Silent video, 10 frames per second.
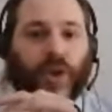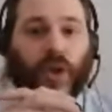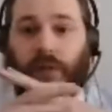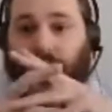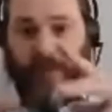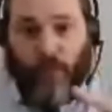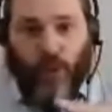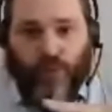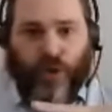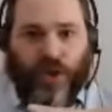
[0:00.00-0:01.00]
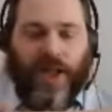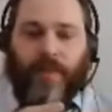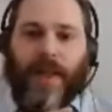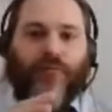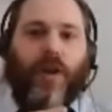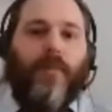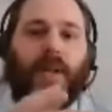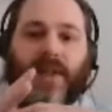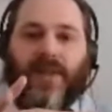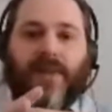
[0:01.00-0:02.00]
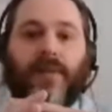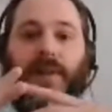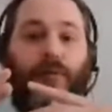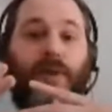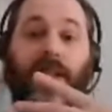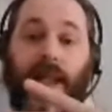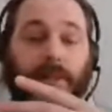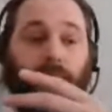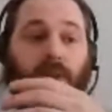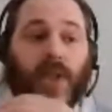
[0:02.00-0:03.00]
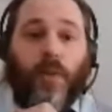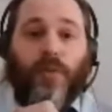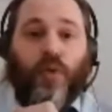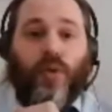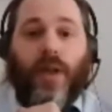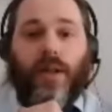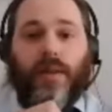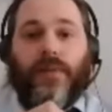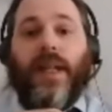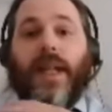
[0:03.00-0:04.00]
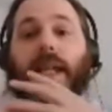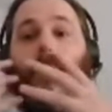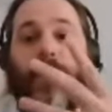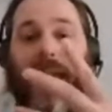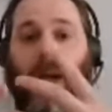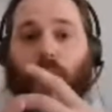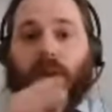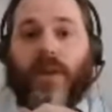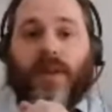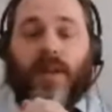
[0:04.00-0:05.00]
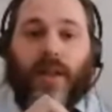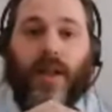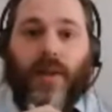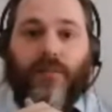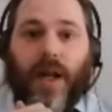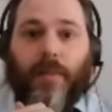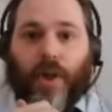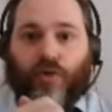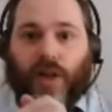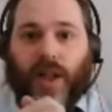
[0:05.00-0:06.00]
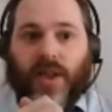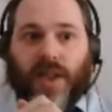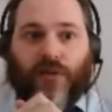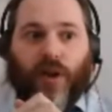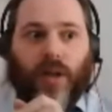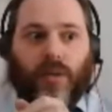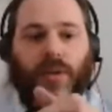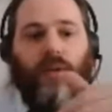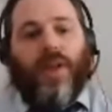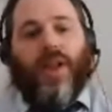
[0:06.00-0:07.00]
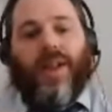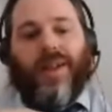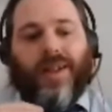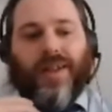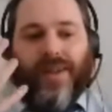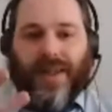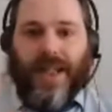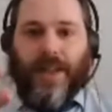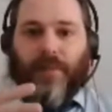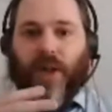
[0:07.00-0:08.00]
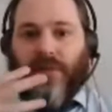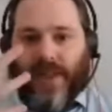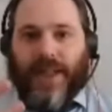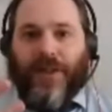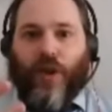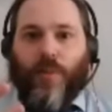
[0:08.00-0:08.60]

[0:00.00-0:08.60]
of small projects being run by dozens of different teams who were all kind of empowered and very much running under their own steam, kind of setting their own